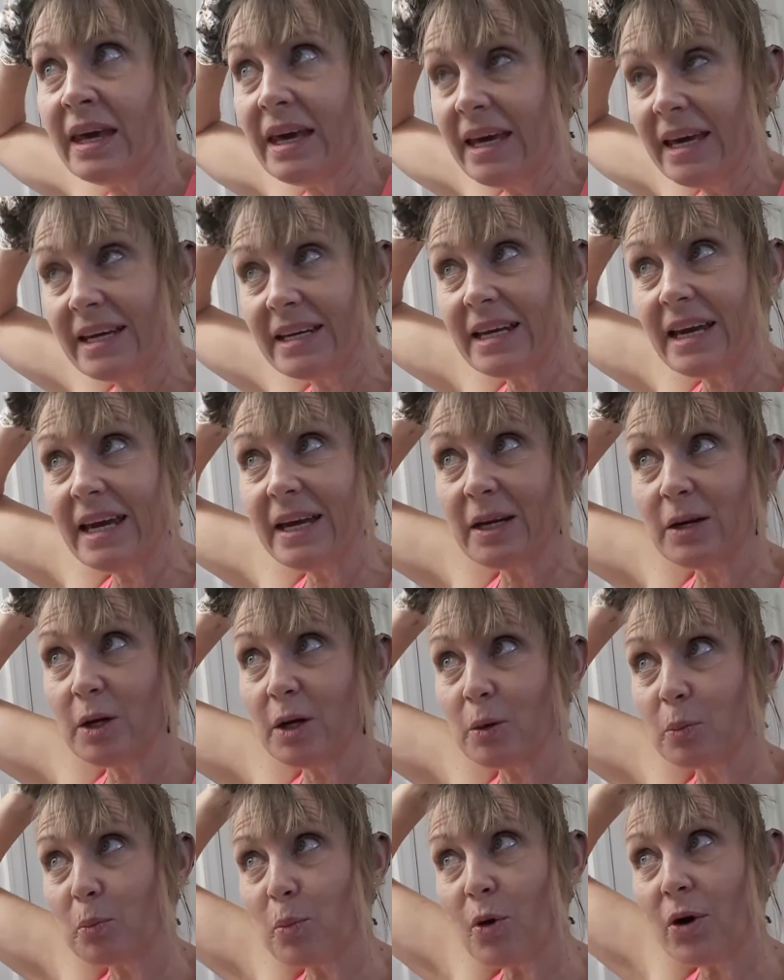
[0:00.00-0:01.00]

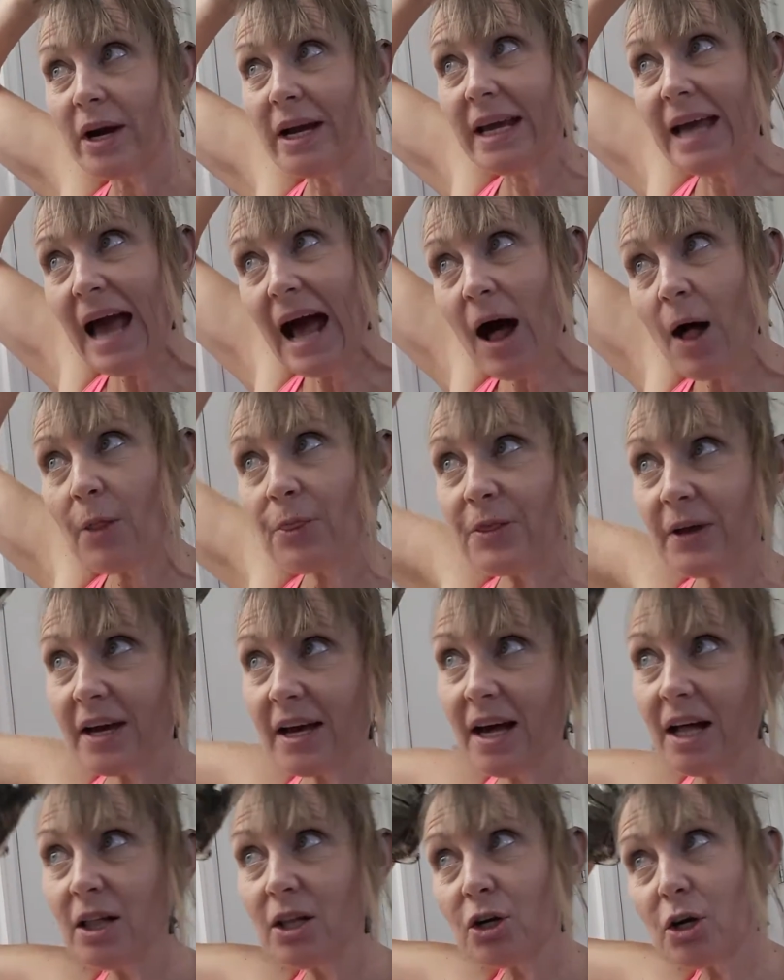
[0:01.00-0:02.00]
it'll bring out the
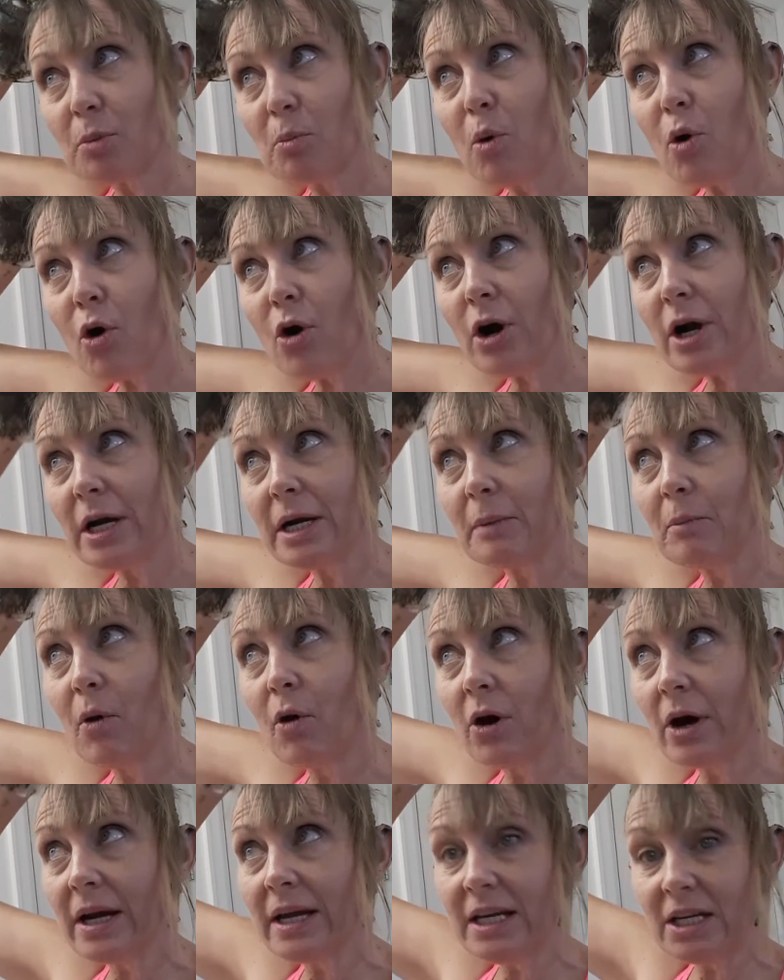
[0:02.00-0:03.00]
color more and
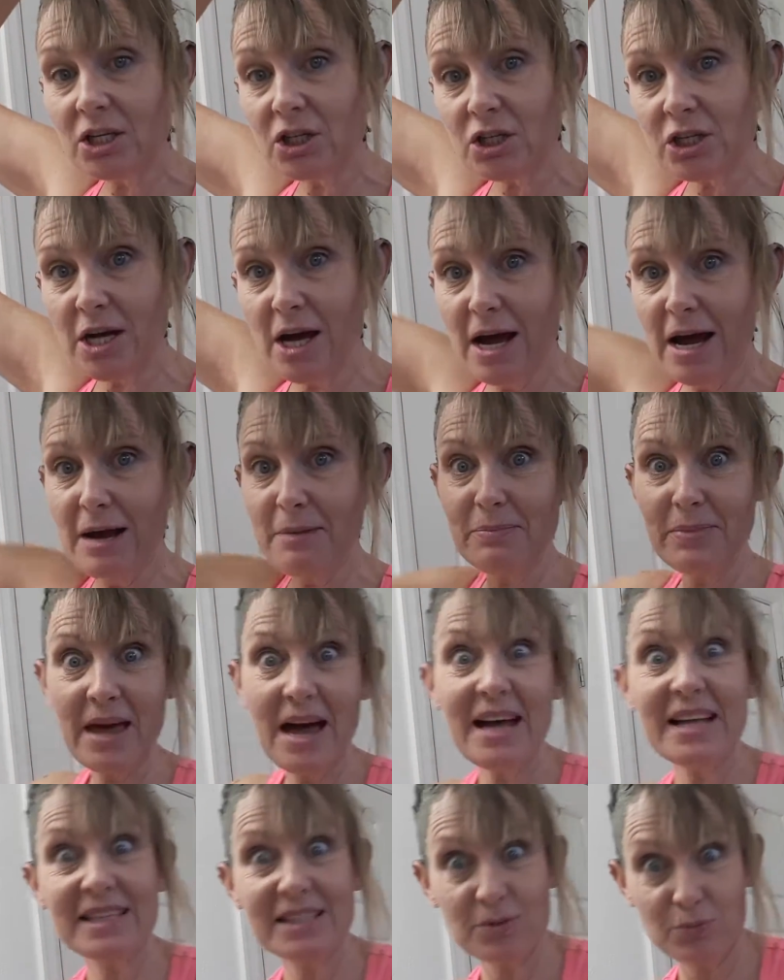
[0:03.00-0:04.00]
more each time.
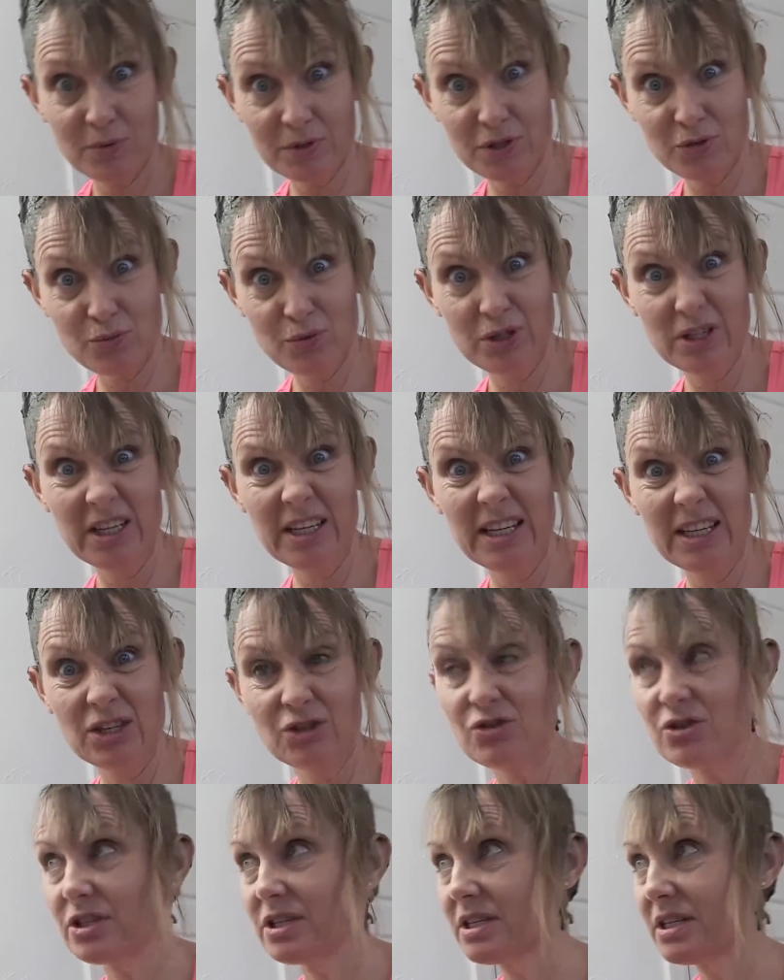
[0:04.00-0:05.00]
That's what's really
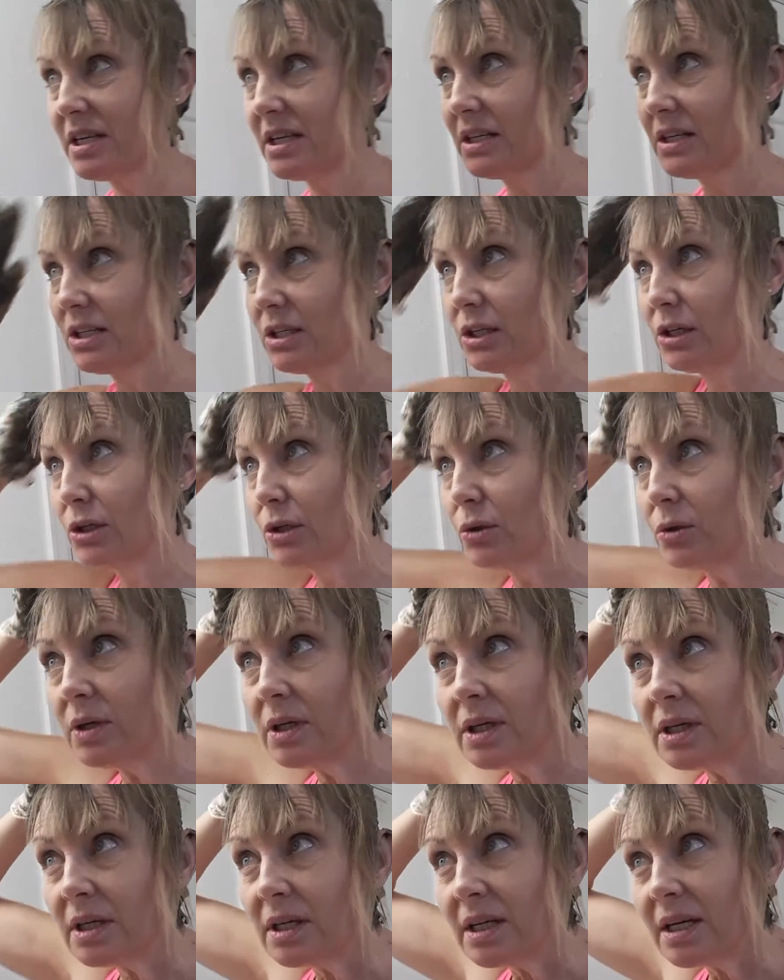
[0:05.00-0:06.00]
interesting too.
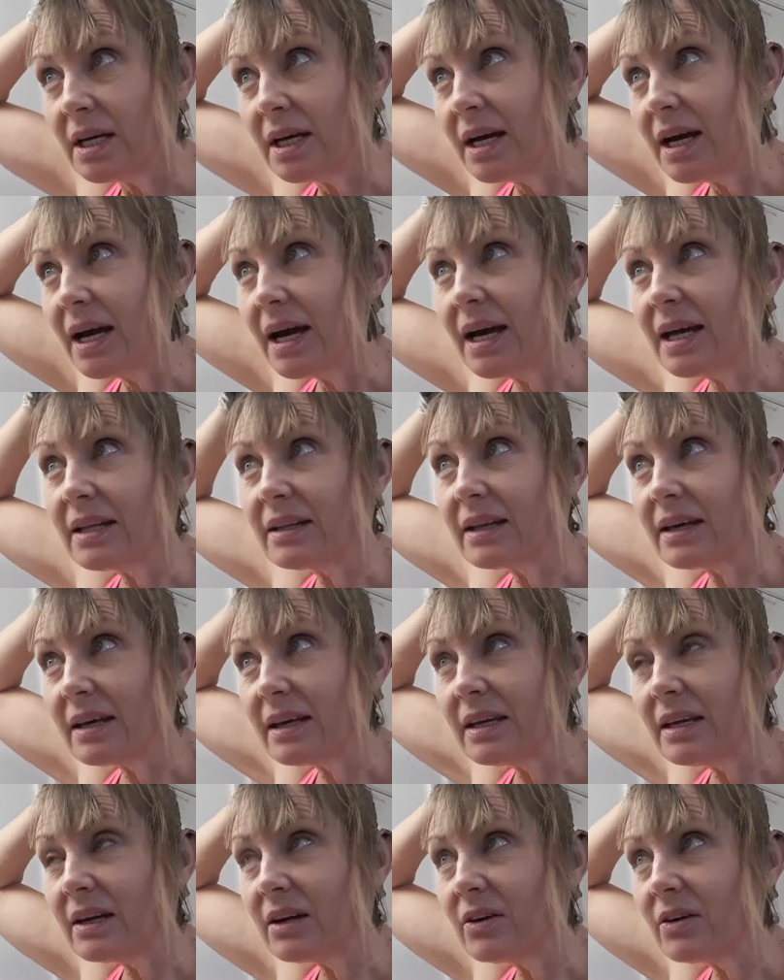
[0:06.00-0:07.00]
And
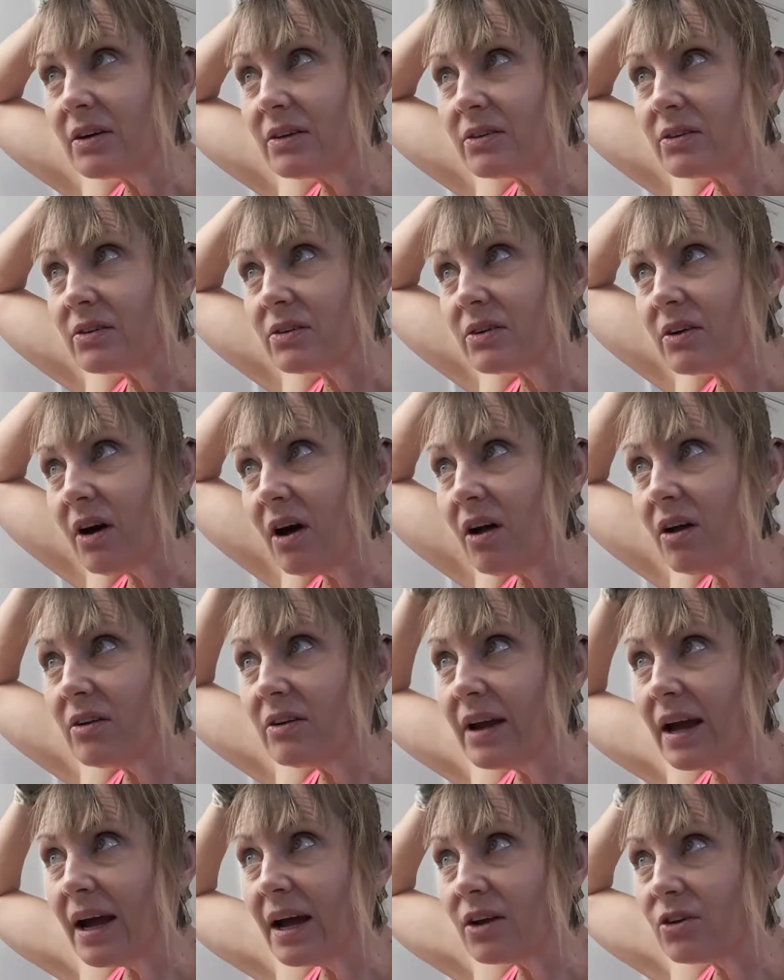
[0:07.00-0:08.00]
you know, it's just all
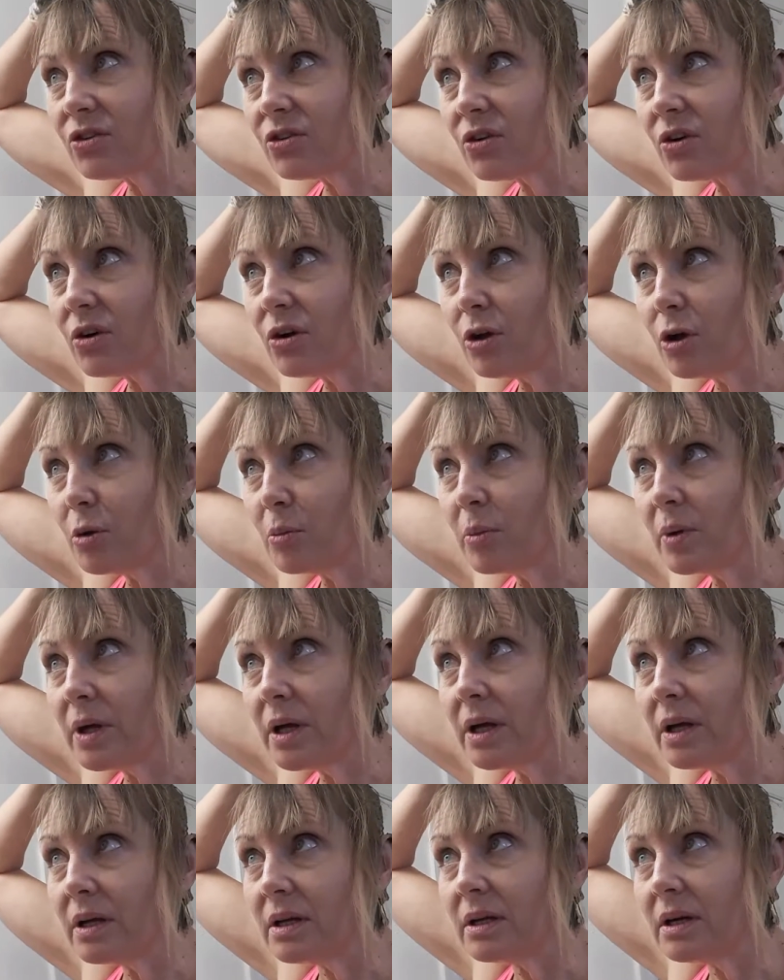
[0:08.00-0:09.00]
natural,
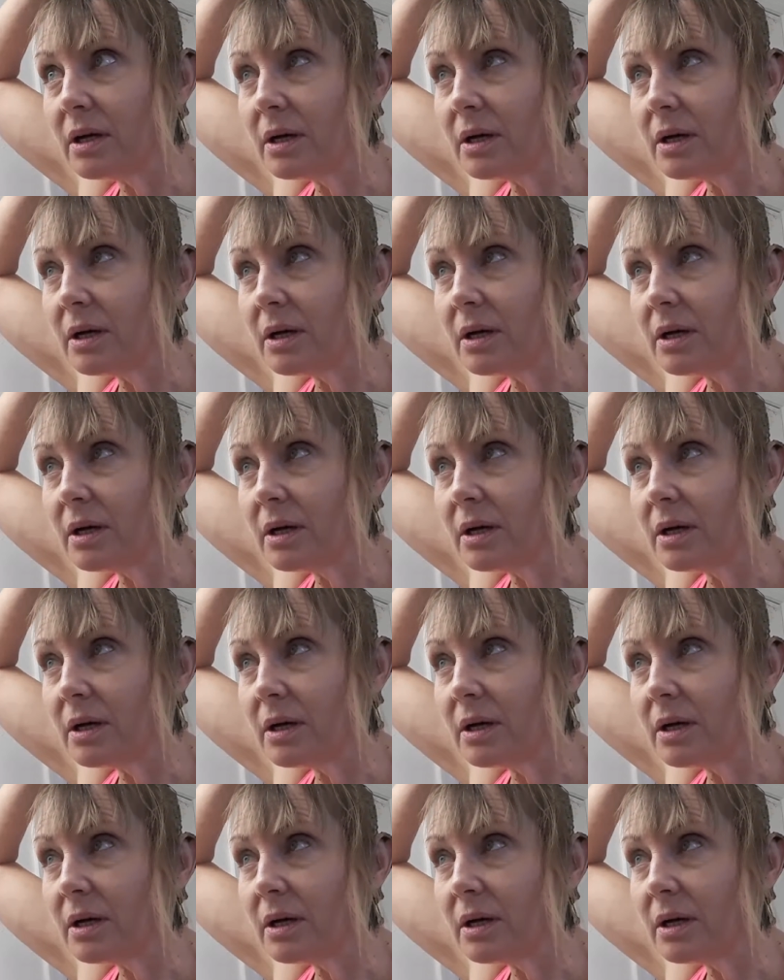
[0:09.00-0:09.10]
but